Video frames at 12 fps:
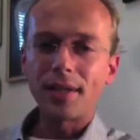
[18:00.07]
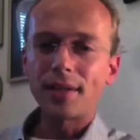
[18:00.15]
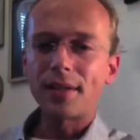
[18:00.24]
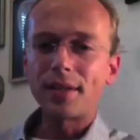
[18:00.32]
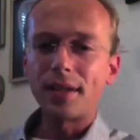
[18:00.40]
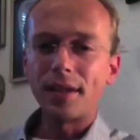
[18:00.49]

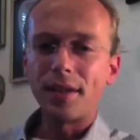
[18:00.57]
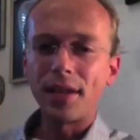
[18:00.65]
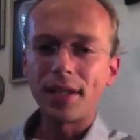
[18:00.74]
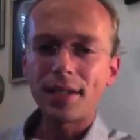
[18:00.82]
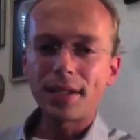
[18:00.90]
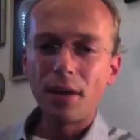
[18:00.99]

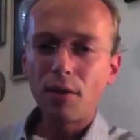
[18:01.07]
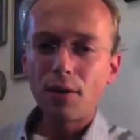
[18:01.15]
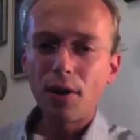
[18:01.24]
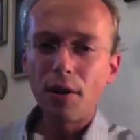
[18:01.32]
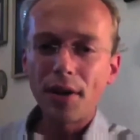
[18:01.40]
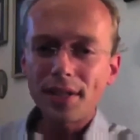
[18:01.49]
That's
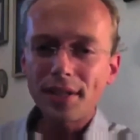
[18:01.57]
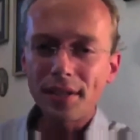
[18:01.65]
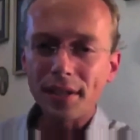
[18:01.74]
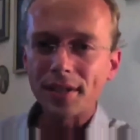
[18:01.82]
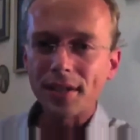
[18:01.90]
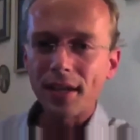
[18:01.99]
no
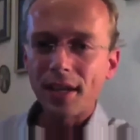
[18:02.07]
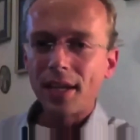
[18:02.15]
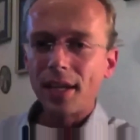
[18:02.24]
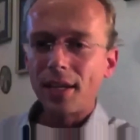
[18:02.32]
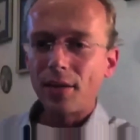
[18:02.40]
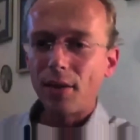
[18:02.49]
coincidence.
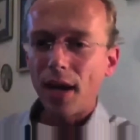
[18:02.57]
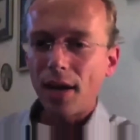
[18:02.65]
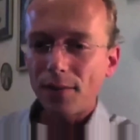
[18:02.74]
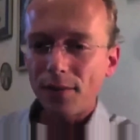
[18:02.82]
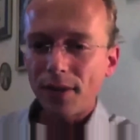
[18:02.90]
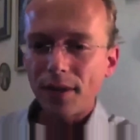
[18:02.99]
You
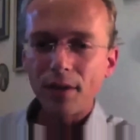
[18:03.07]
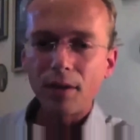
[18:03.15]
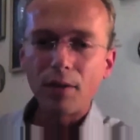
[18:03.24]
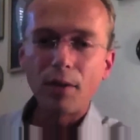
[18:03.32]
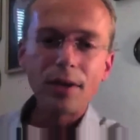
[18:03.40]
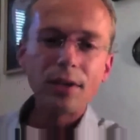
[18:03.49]
have,
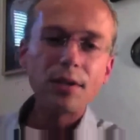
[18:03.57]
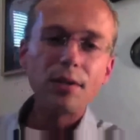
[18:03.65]
or